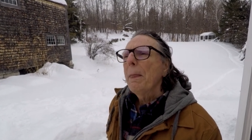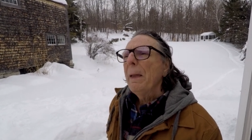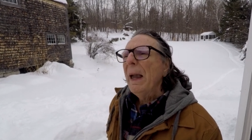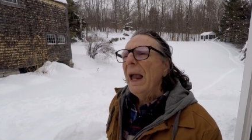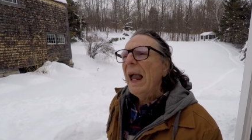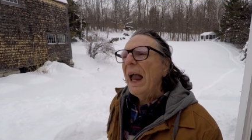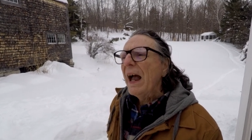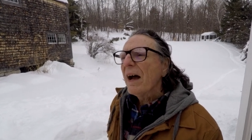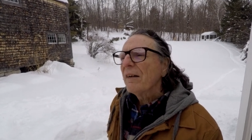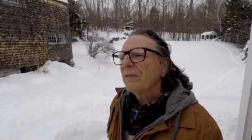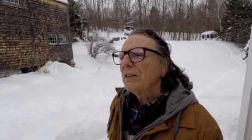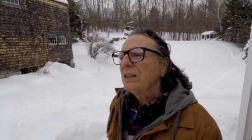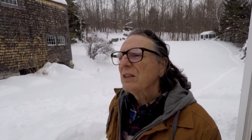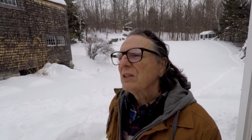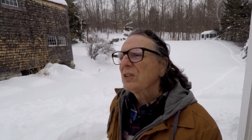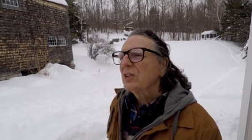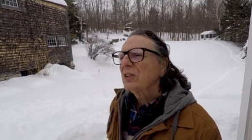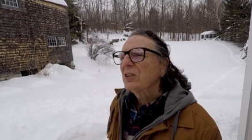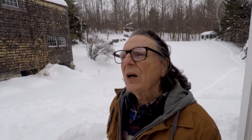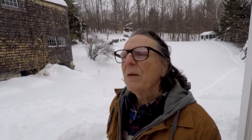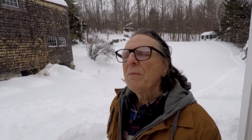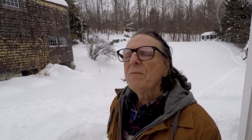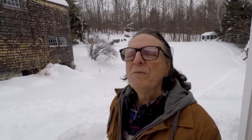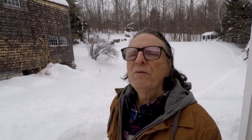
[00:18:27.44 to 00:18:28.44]
having
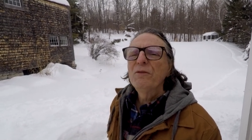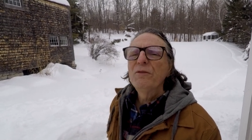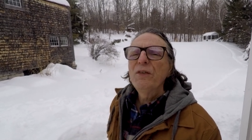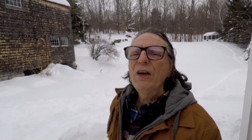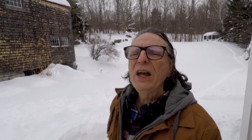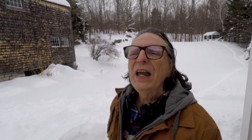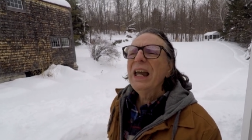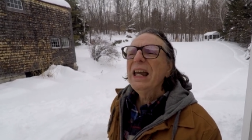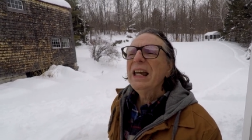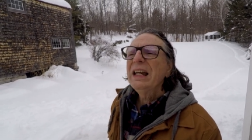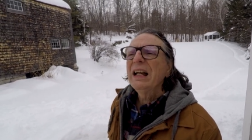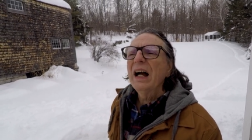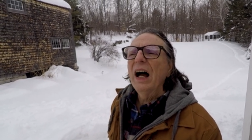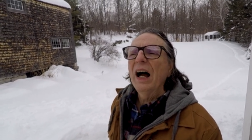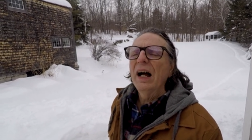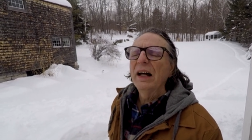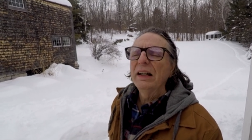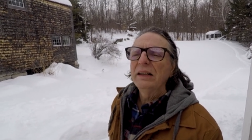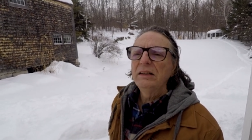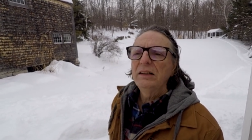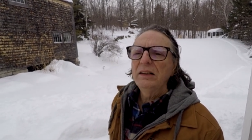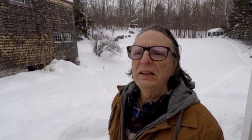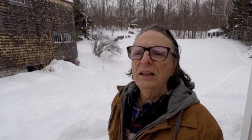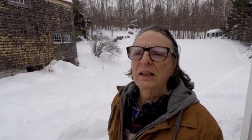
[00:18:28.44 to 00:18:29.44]
some vague
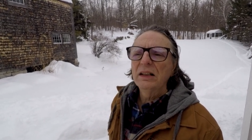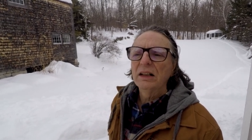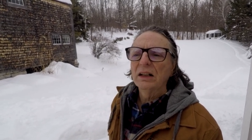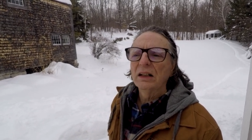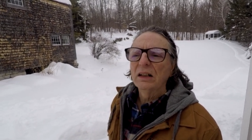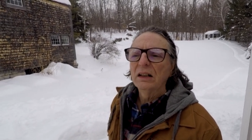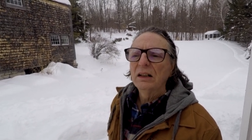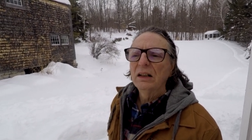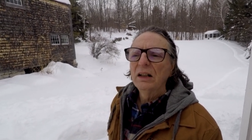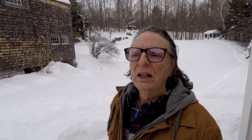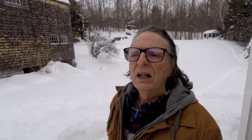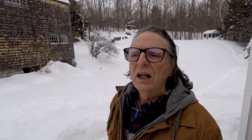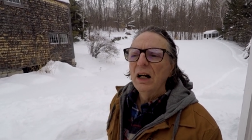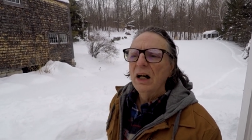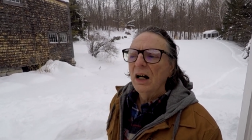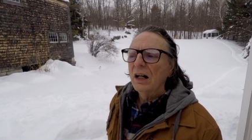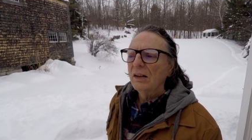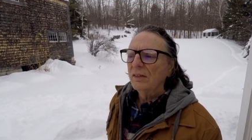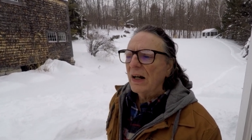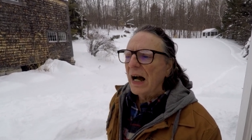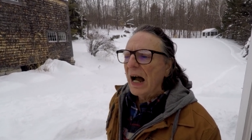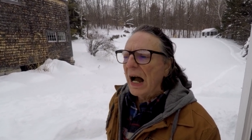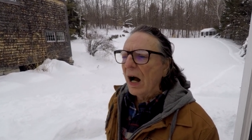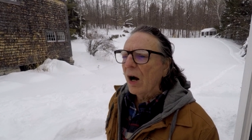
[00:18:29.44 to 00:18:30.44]
idea
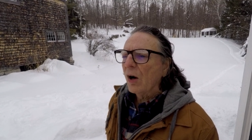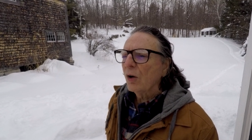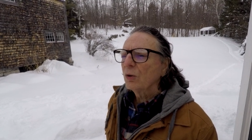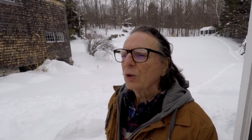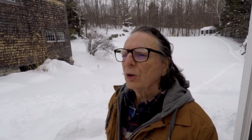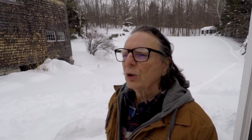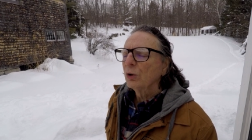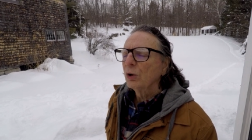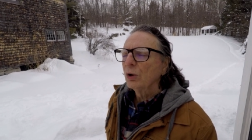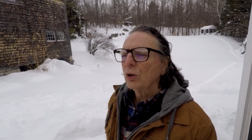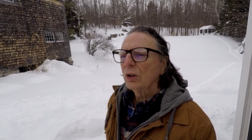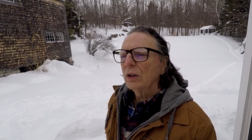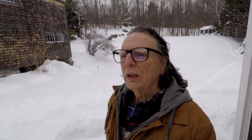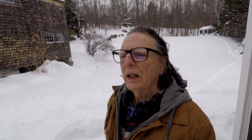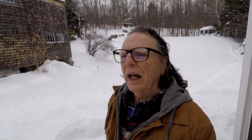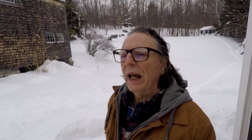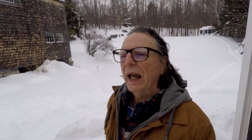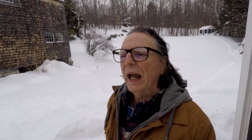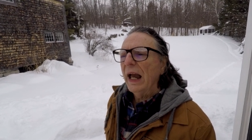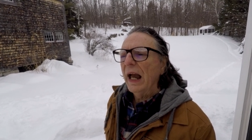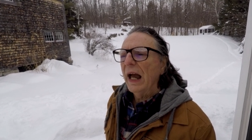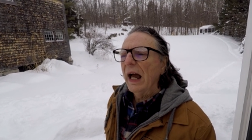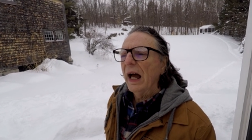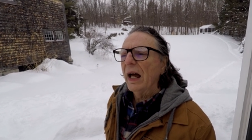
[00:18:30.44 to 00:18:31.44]
of how to look
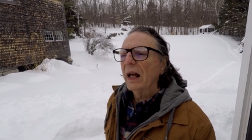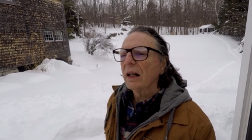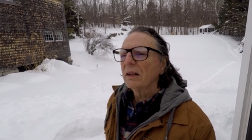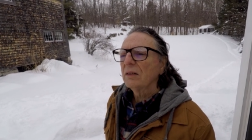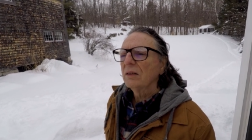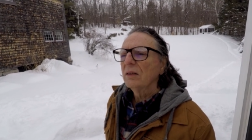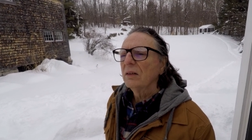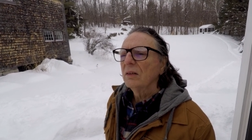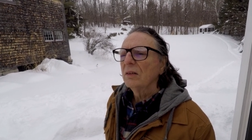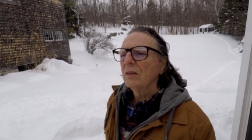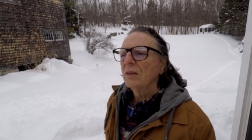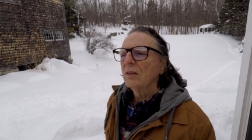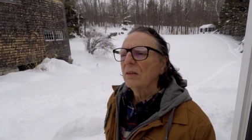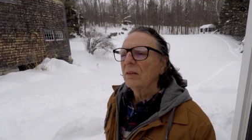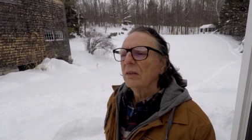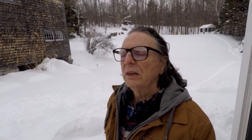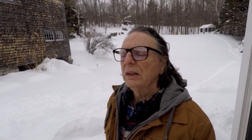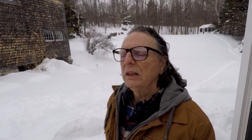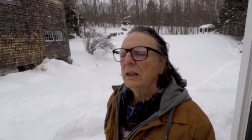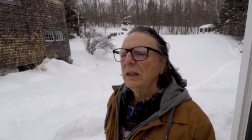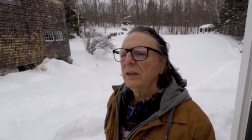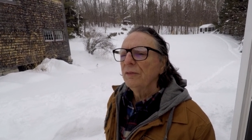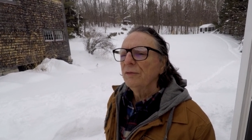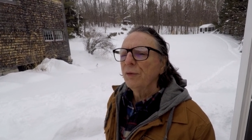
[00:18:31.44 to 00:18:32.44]
at
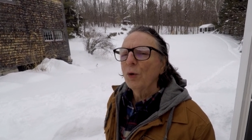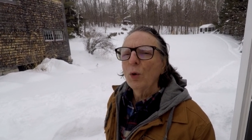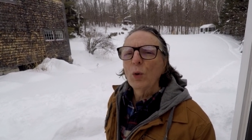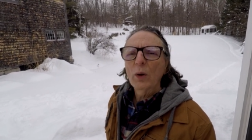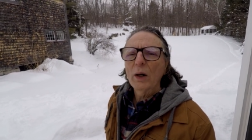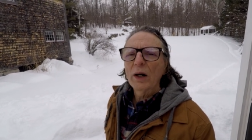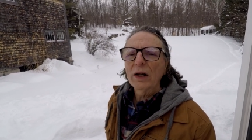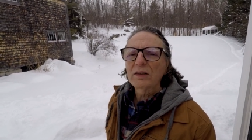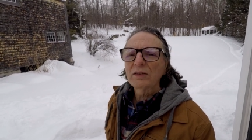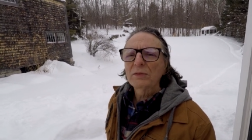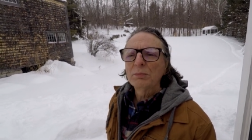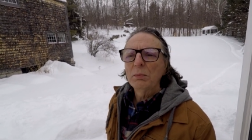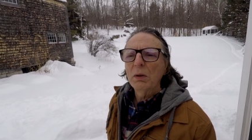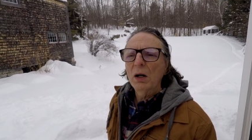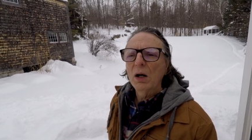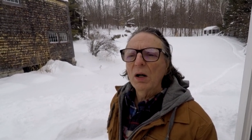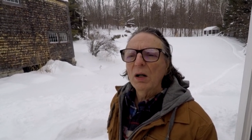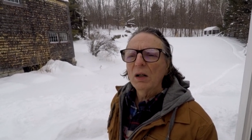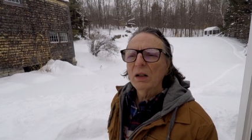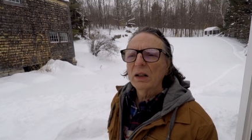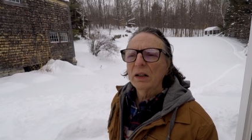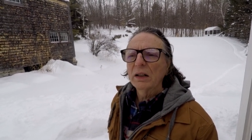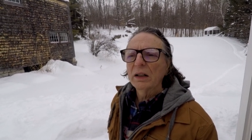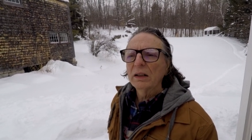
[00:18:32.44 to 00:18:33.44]
the Forex
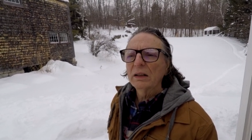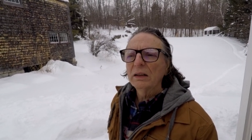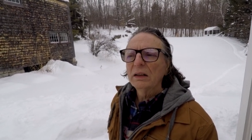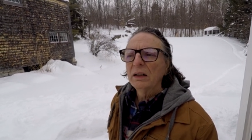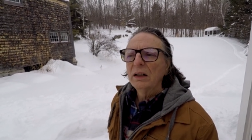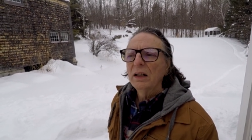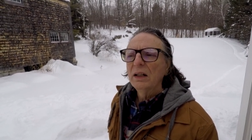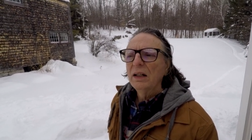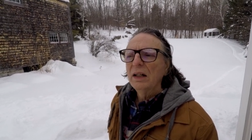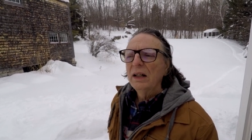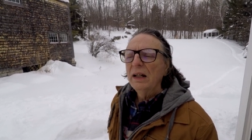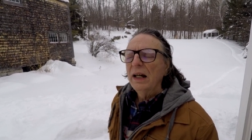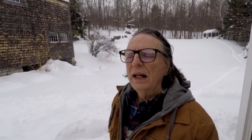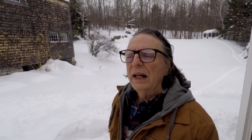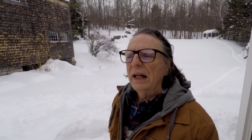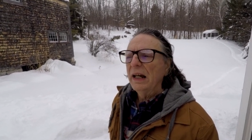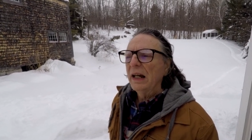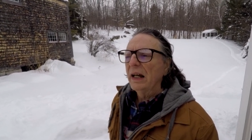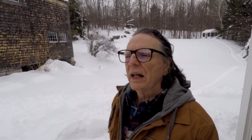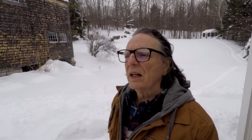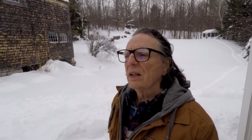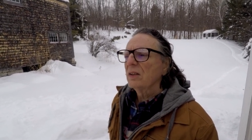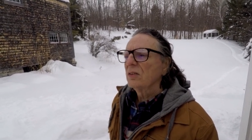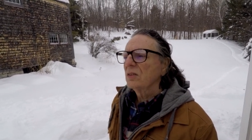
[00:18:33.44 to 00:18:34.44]
market
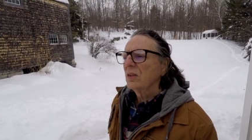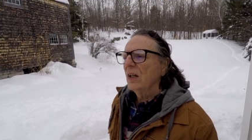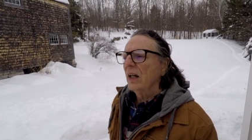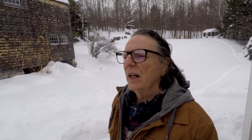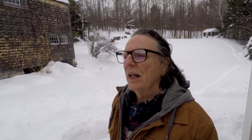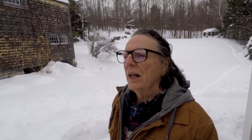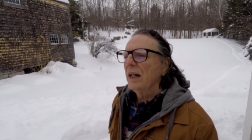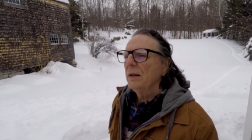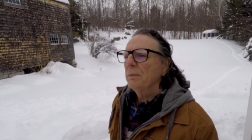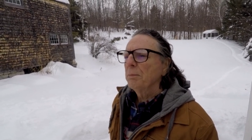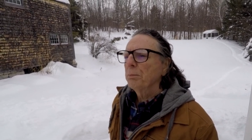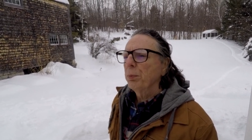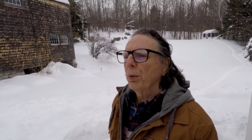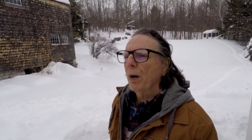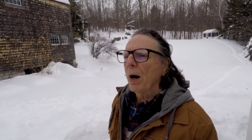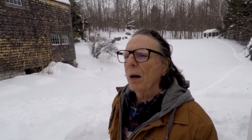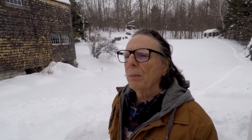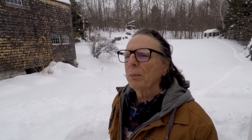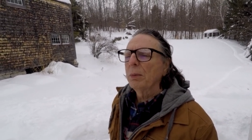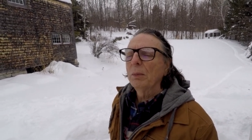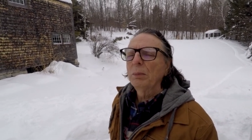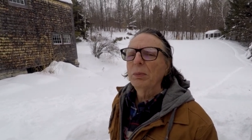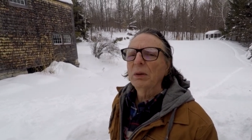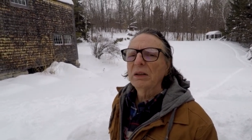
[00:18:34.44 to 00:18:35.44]
as a
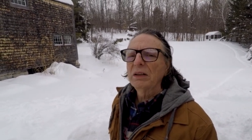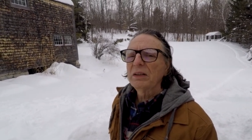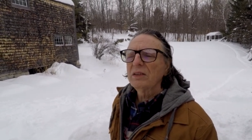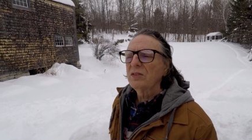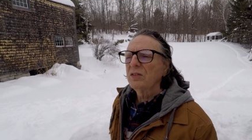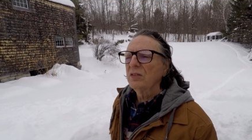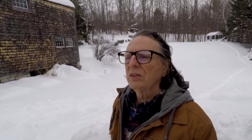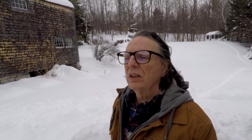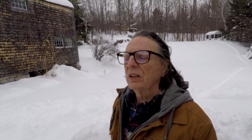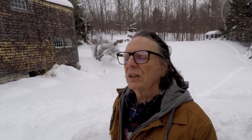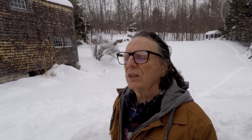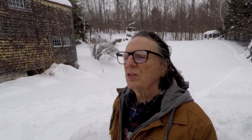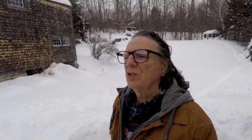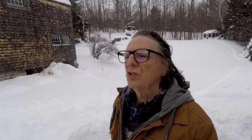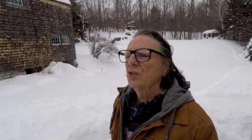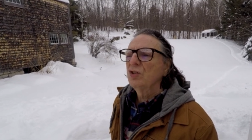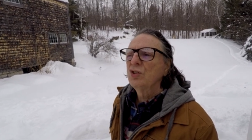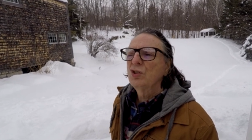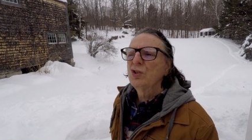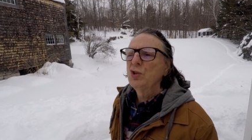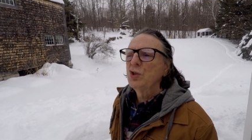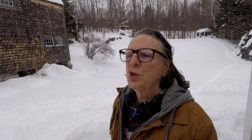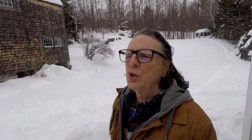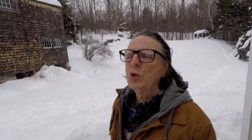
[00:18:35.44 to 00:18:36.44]
probabilistic
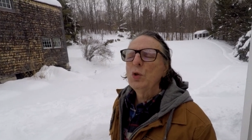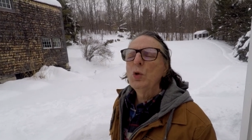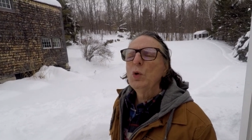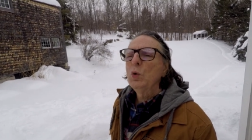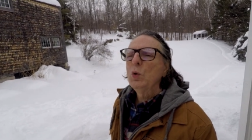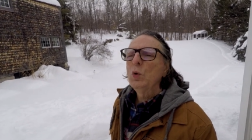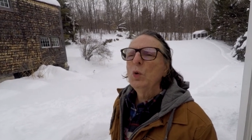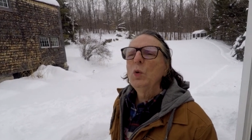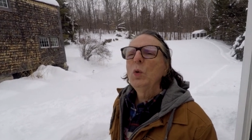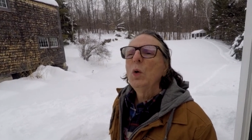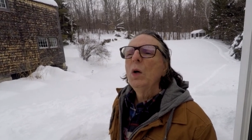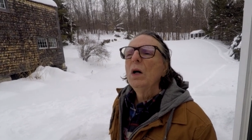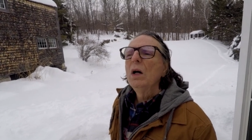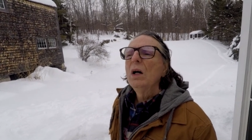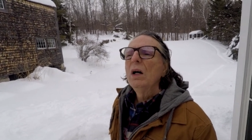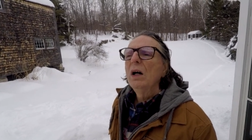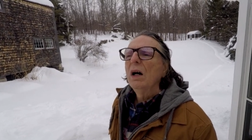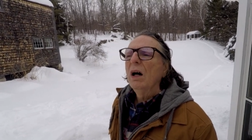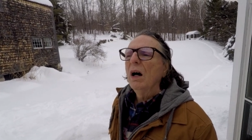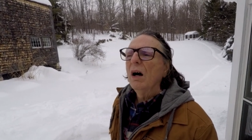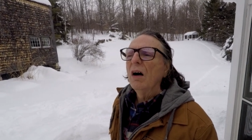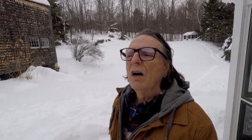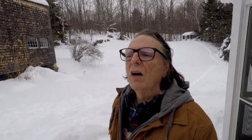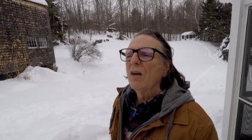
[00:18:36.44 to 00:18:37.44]
stew
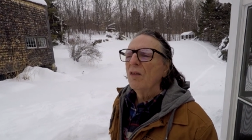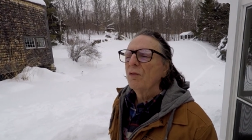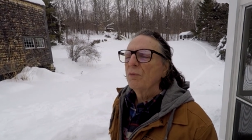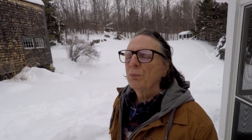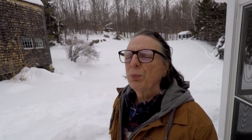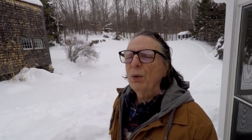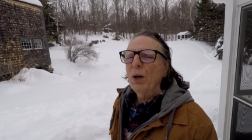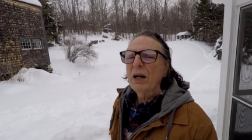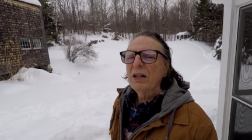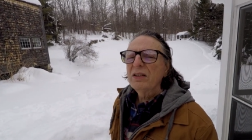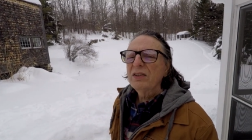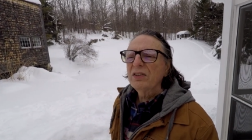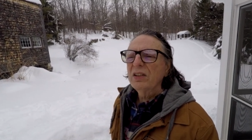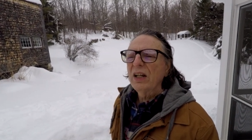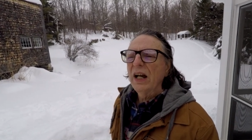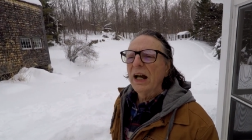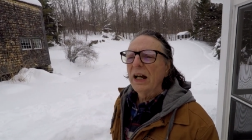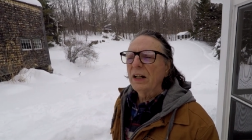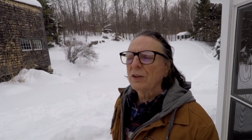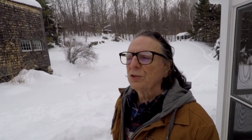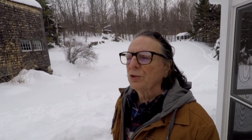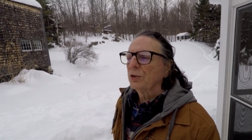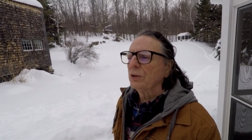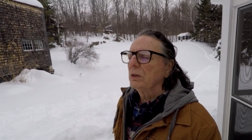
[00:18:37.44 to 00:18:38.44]
of price
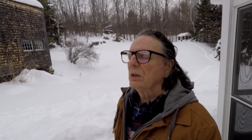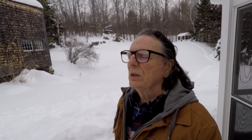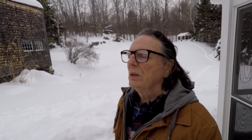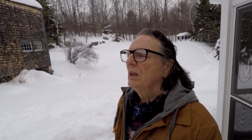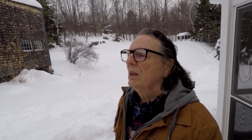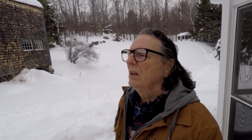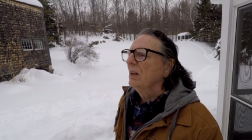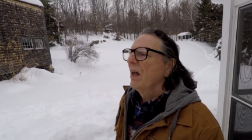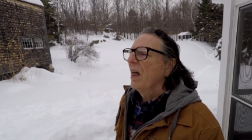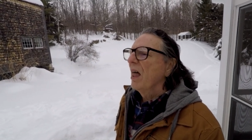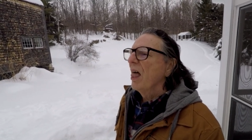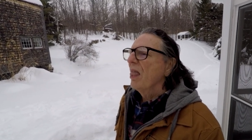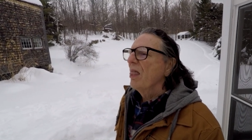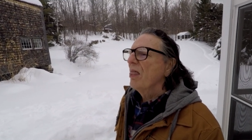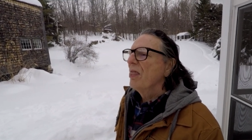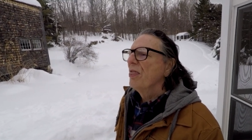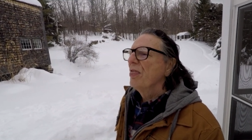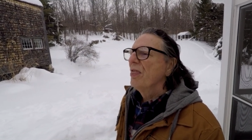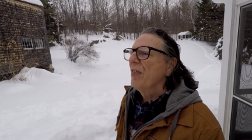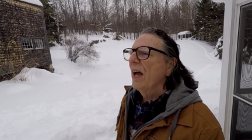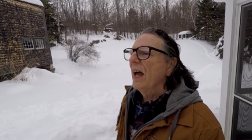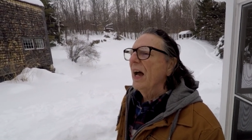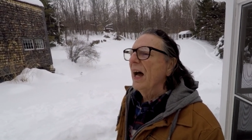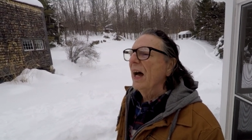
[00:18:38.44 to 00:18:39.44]
action
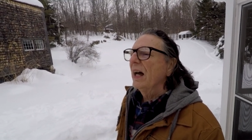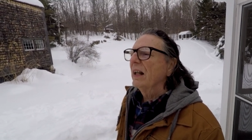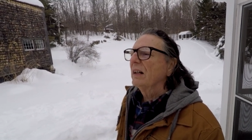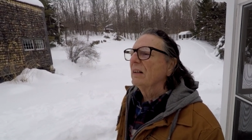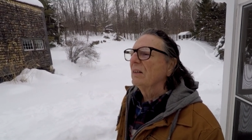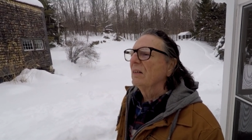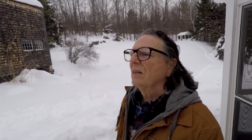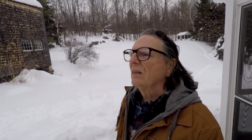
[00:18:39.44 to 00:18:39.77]
that